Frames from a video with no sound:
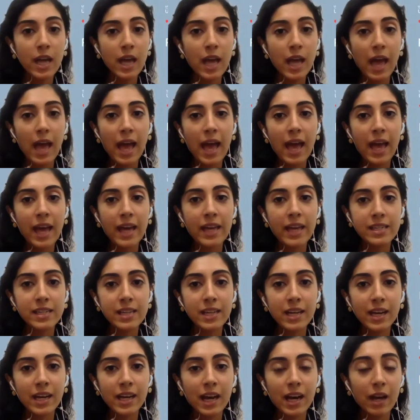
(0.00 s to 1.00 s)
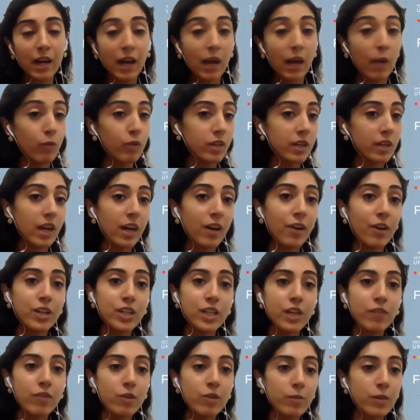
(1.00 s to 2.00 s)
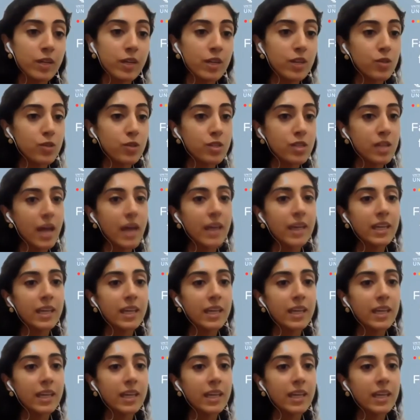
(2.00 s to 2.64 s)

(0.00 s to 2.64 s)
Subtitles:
And I would encourage everybody to sign it,